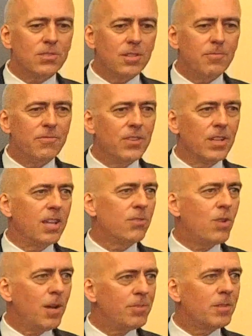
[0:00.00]
some
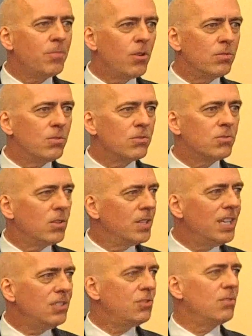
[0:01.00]
philanthropic partners on
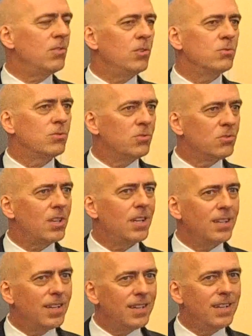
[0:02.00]
each of those who
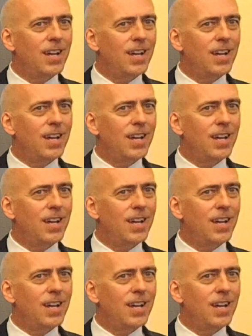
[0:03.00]
say,